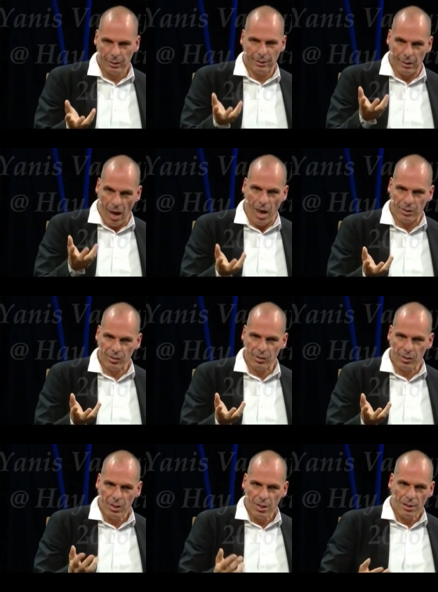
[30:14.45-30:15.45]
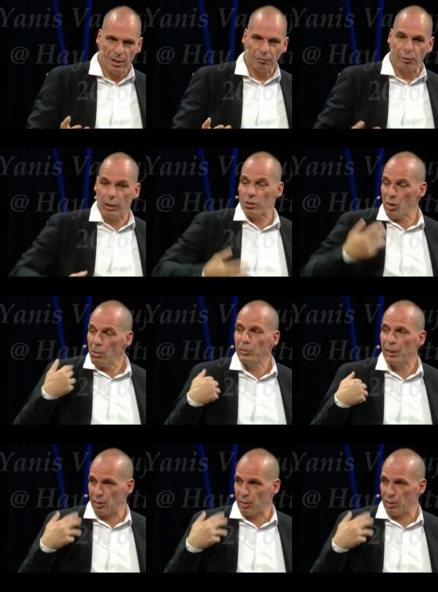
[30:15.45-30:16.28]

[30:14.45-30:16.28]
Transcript: class that for its own